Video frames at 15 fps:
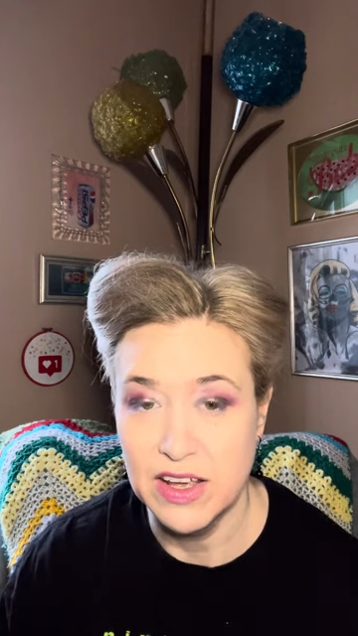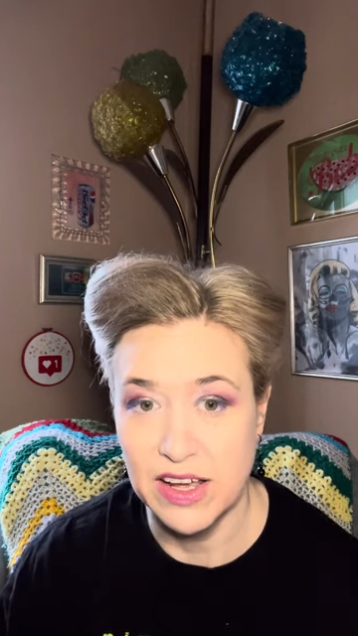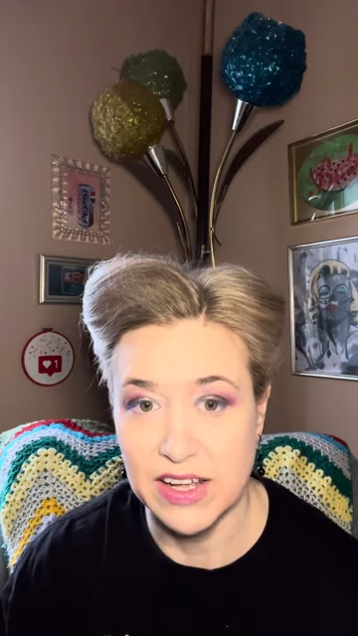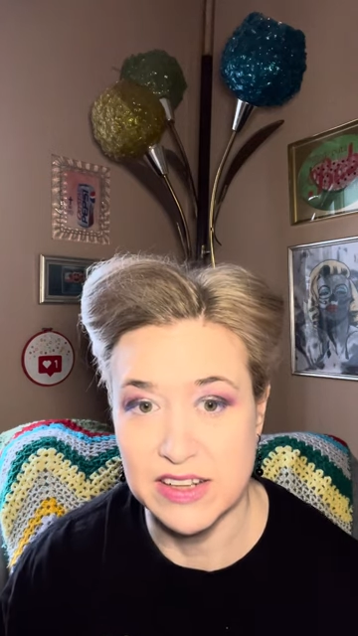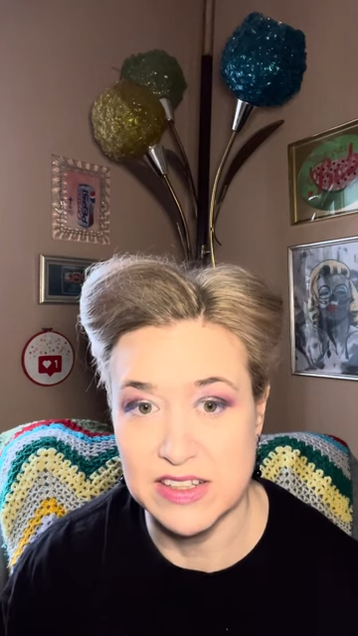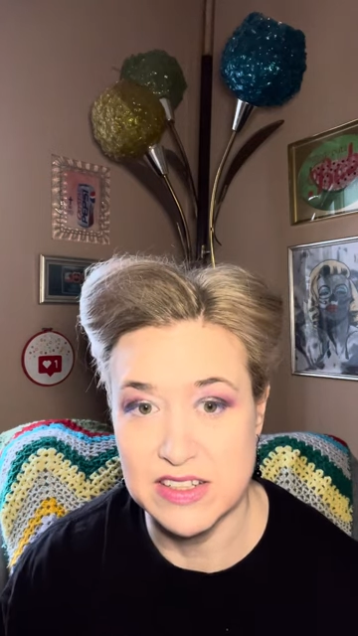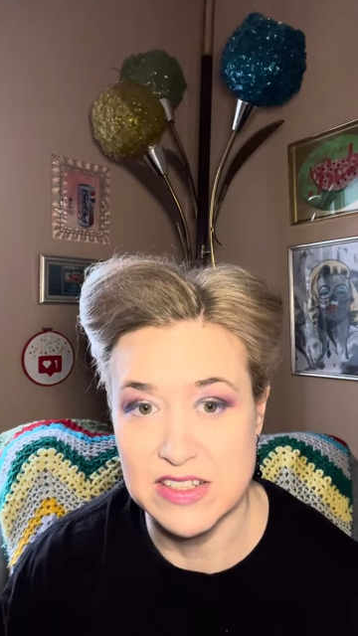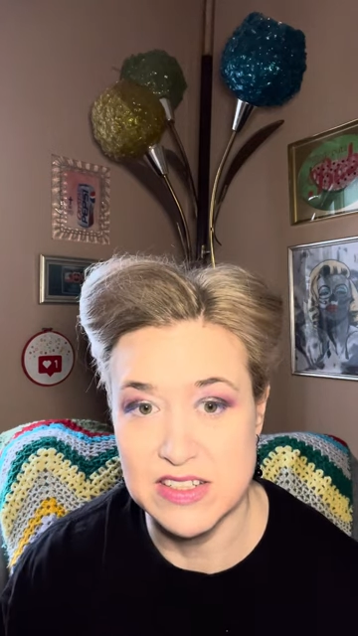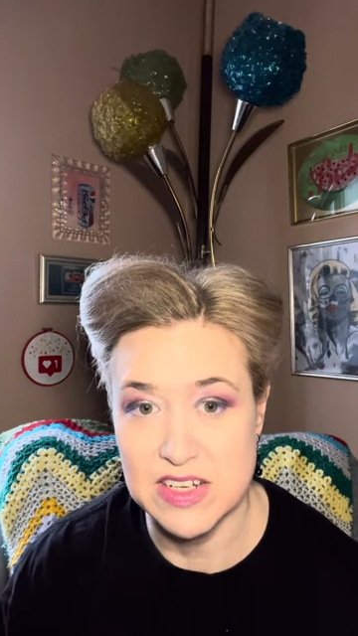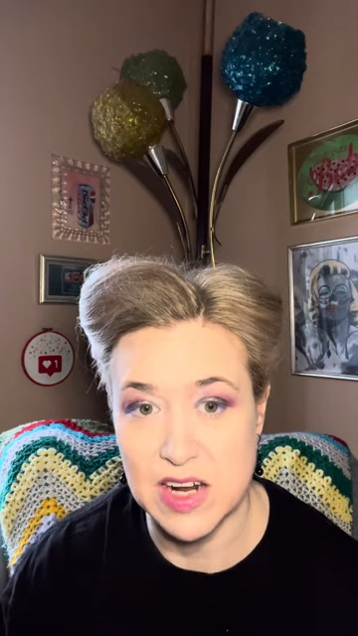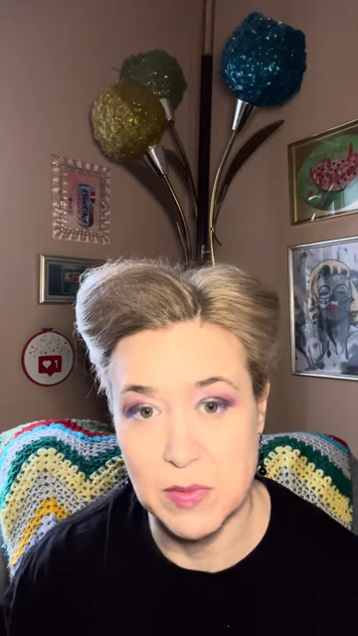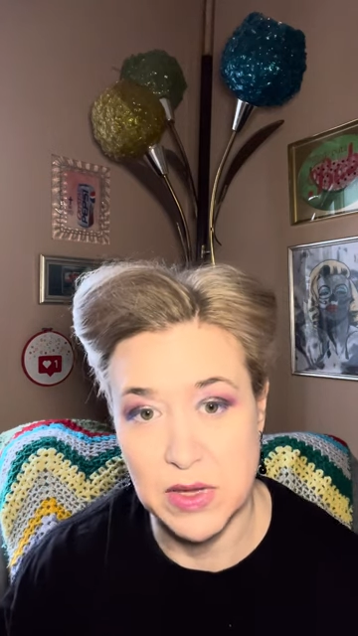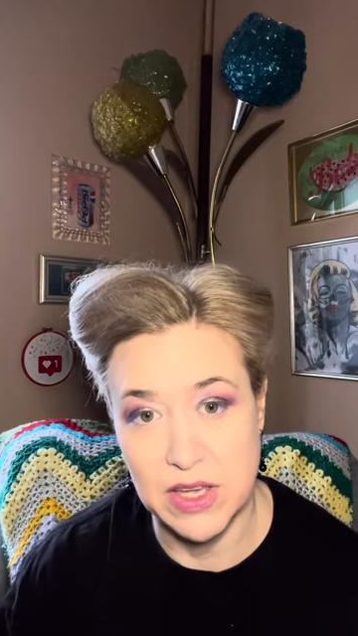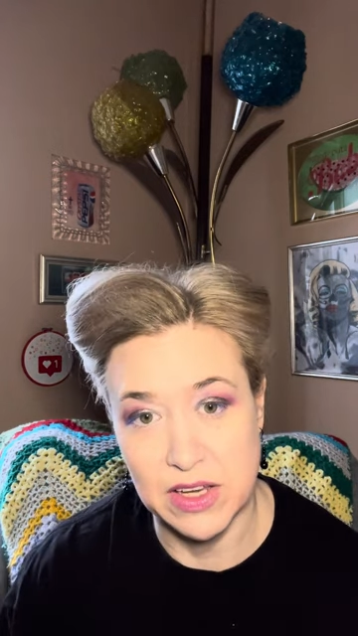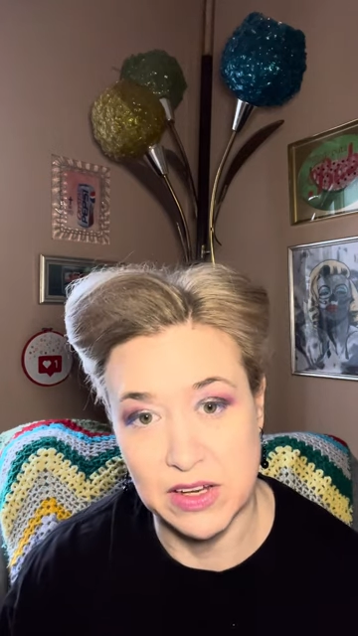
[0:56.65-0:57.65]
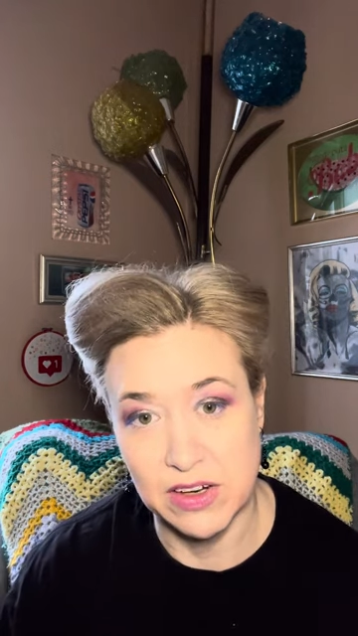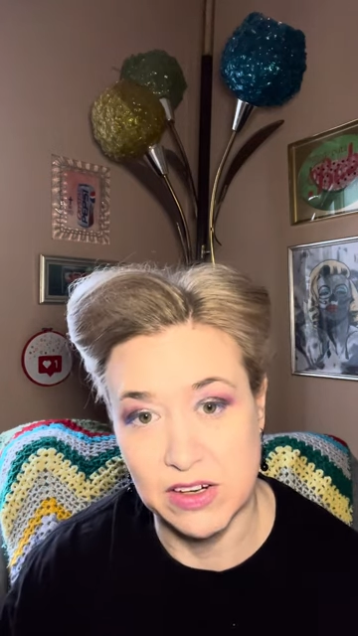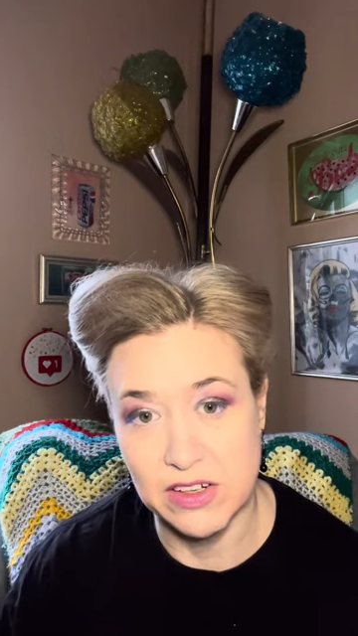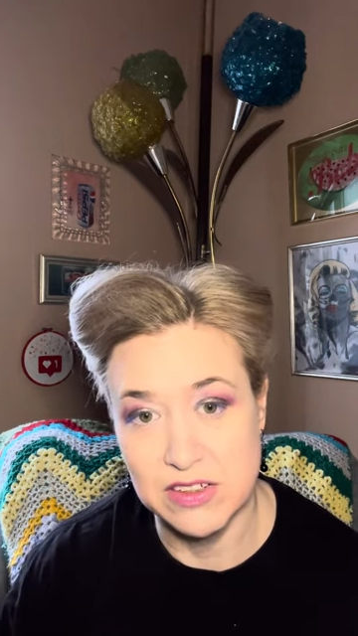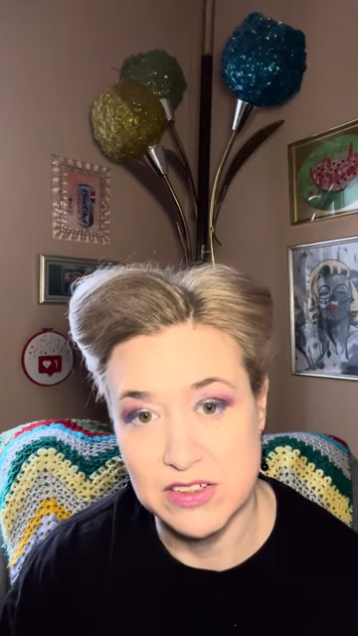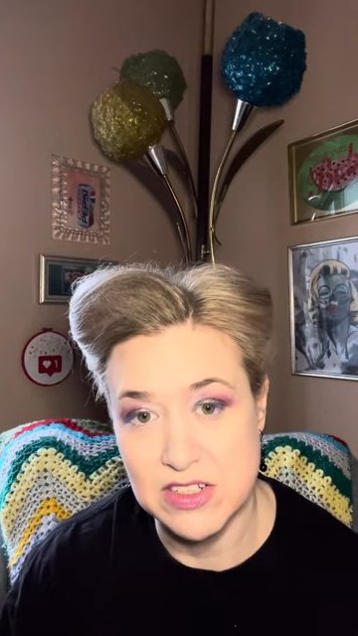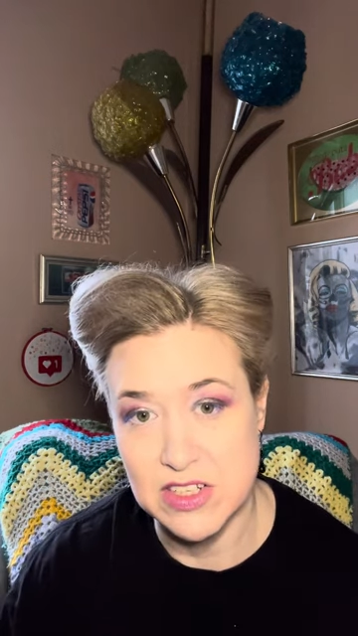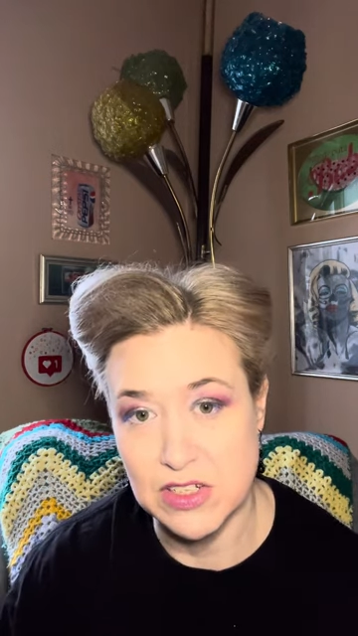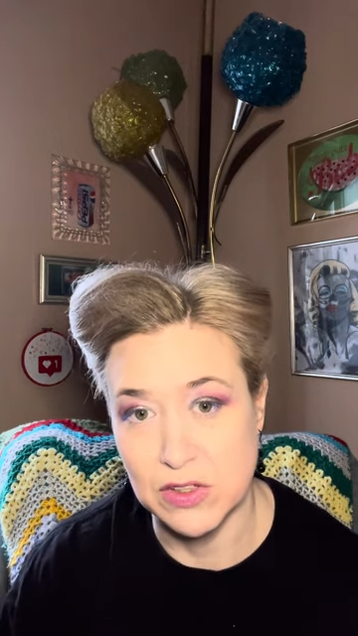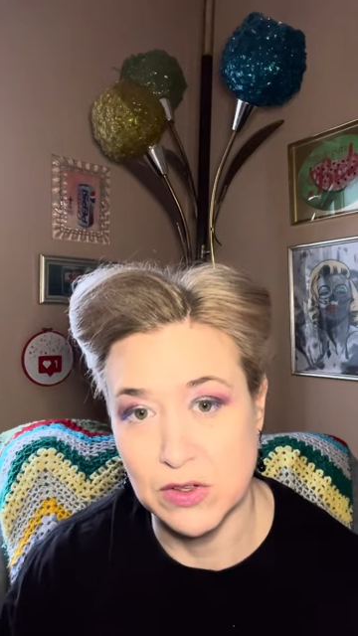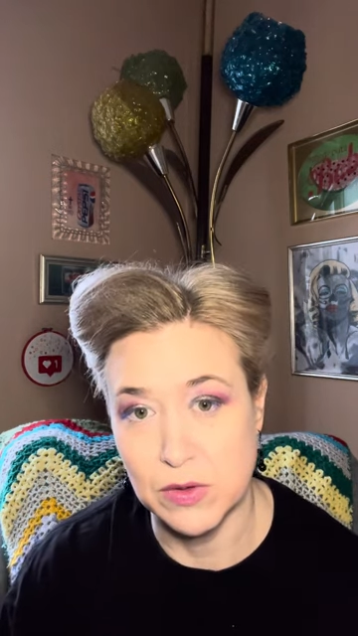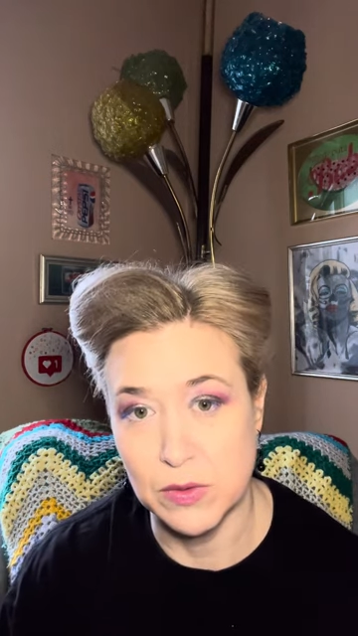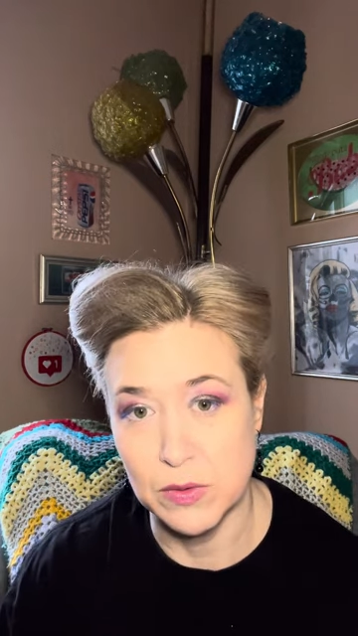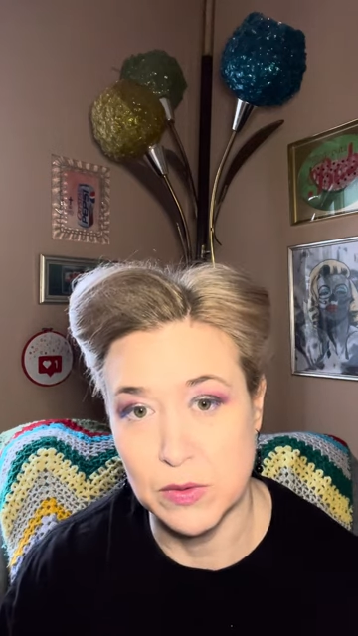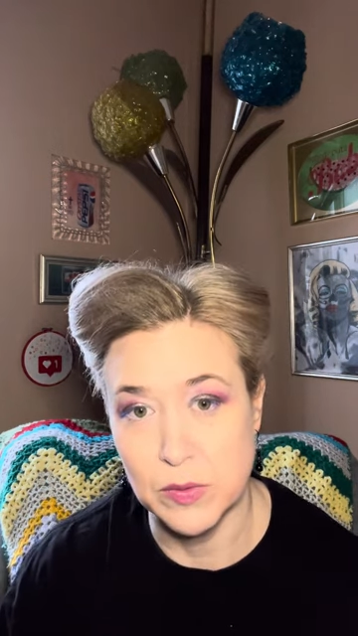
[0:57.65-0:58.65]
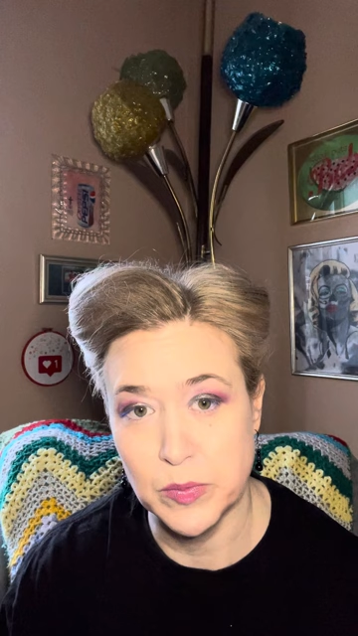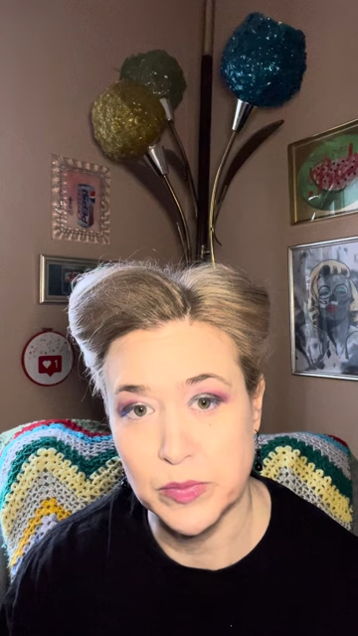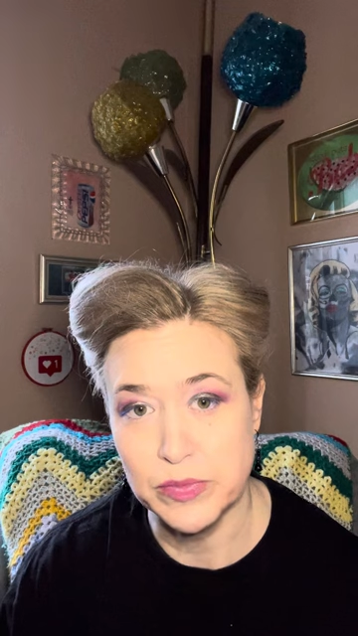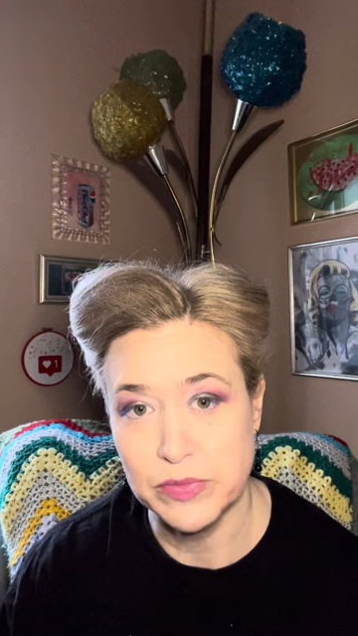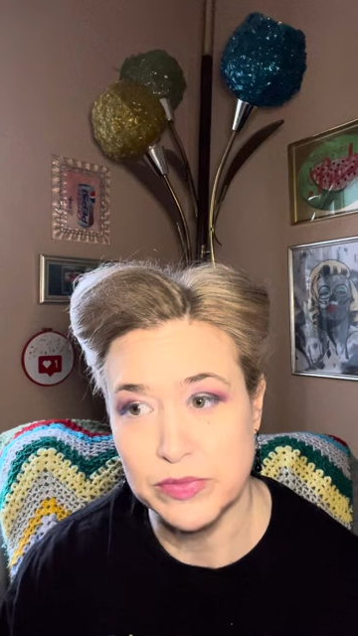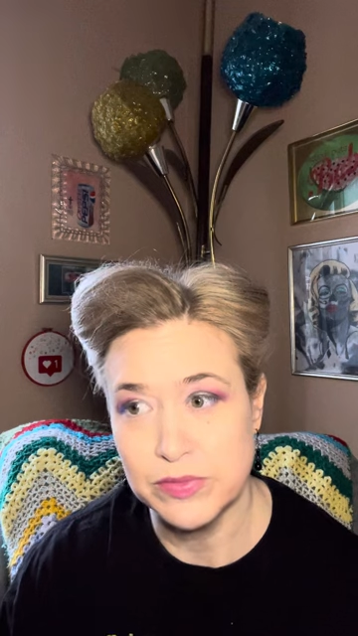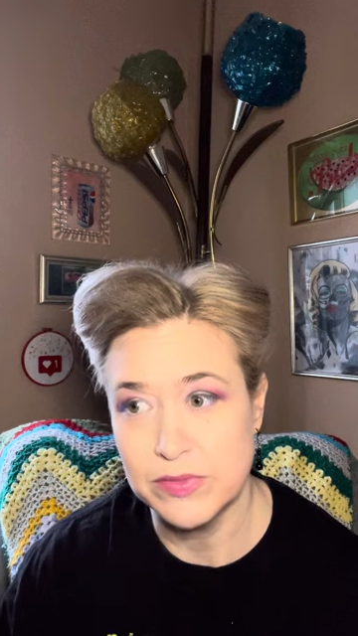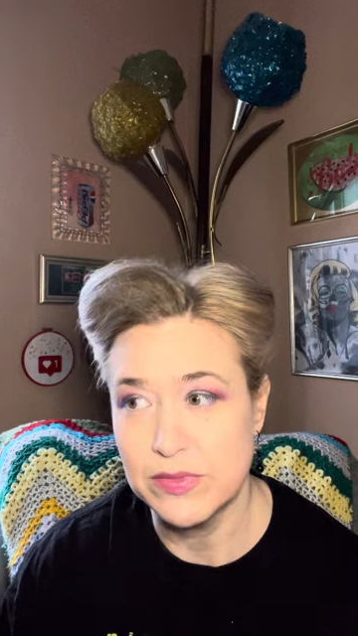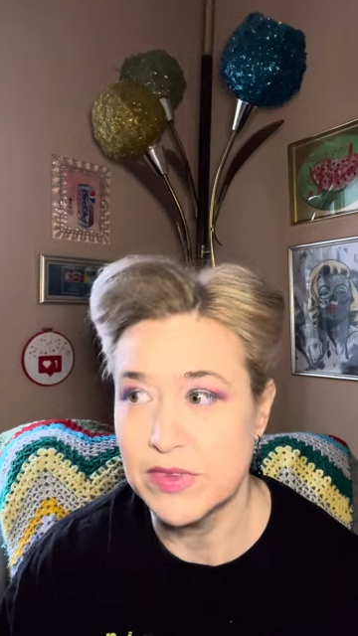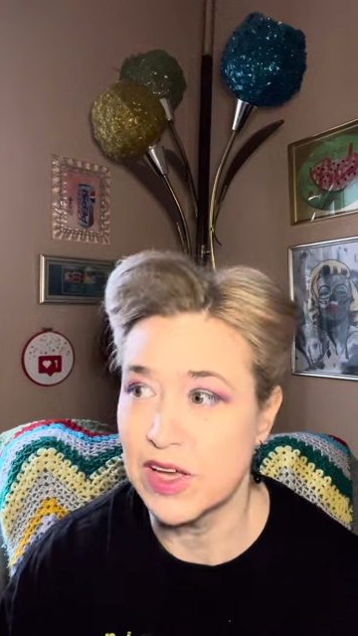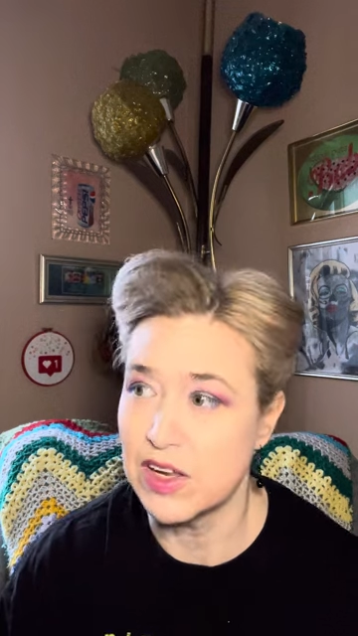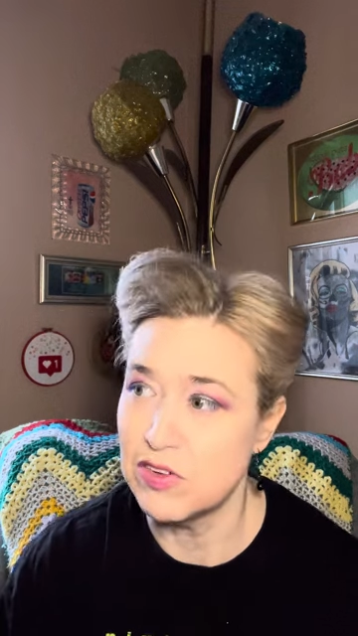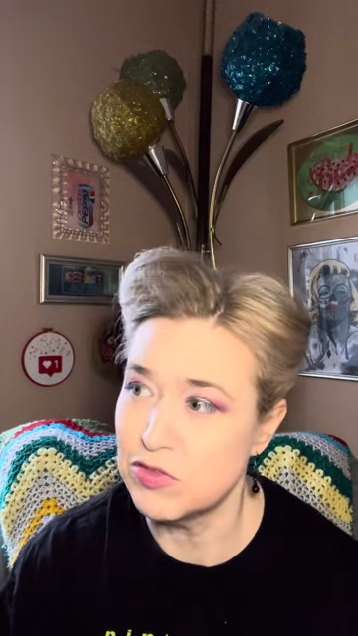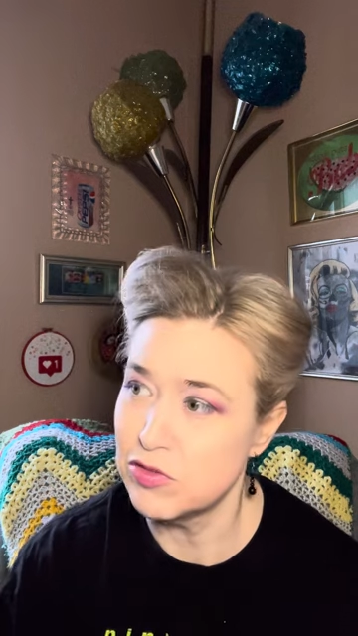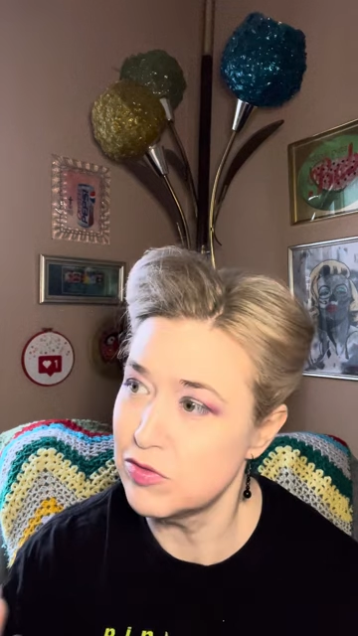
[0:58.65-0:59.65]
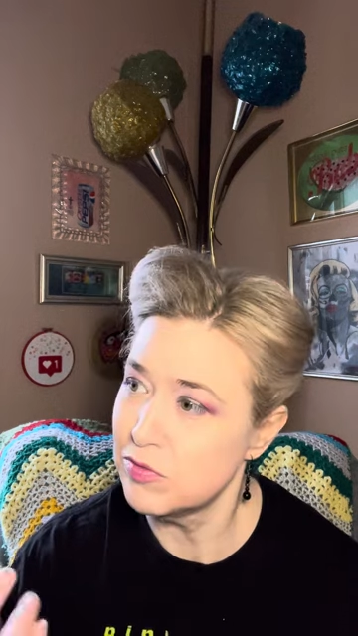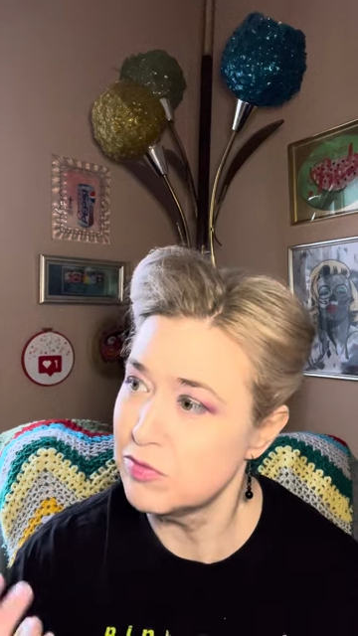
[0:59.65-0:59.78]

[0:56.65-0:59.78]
at this time of year to kind of